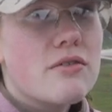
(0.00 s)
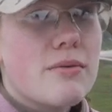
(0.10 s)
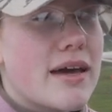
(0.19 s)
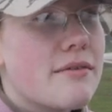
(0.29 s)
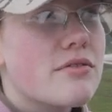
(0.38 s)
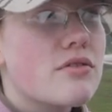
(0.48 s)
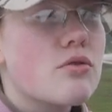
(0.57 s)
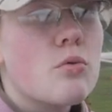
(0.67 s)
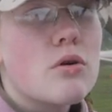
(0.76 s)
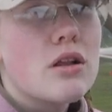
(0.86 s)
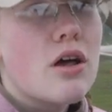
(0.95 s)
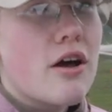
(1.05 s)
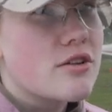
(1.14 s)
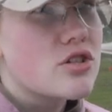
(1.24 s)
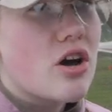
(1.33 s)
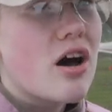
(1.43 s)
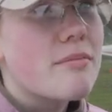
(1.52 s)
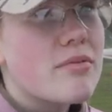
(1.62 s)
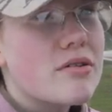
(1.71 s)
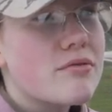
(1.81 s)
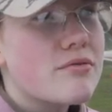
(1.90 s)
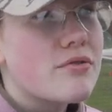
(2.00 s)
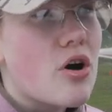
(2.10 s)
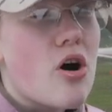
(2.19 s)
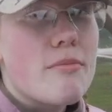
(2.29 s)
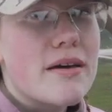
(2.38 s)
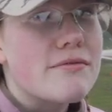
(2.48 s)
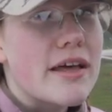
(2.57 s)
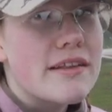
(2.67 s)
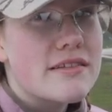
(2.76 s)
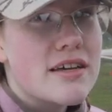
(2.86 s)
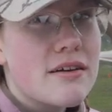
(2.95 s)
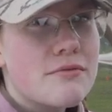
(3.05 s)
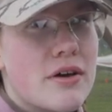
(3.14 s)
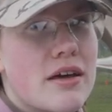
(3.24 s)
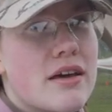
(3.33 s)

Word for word: so I have school on top of all my flight stuff.